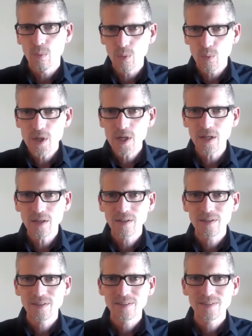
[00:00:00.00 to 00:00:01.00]
Well,
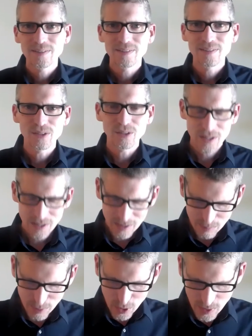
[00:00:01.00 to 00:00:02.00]
we, looking
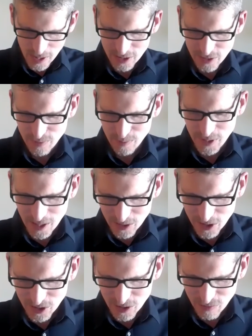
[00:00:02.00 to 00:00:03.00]
at Boaz from
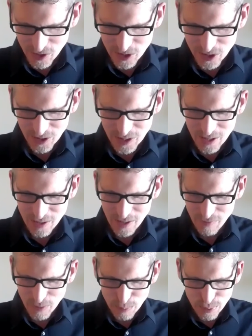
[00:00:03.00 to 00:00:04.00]
thousands of years
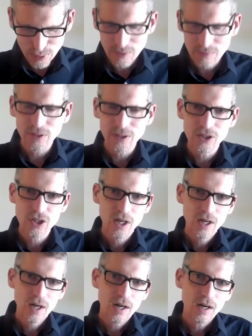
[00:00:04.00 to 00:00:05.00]
later, have the privilege
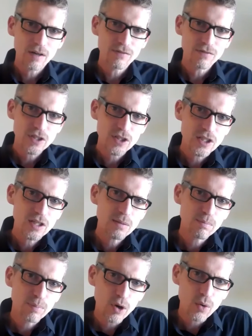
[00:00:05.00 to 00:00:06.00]
of
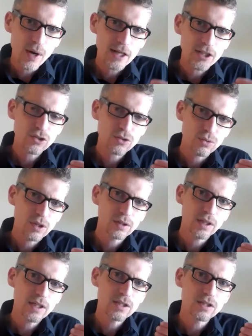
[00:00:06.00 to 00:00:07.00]
seeing Boaz through the
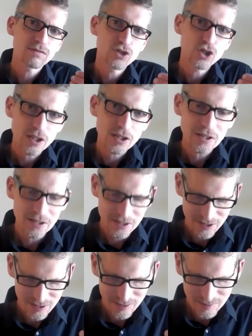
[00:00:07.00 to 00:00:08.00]
lens of
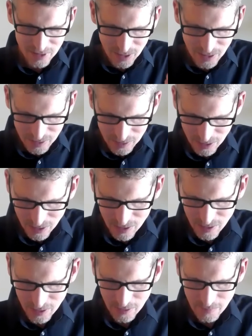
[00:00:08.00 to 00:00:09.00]
Jesus, God
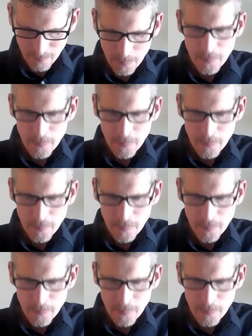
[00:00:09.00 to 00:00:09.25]
incarnate.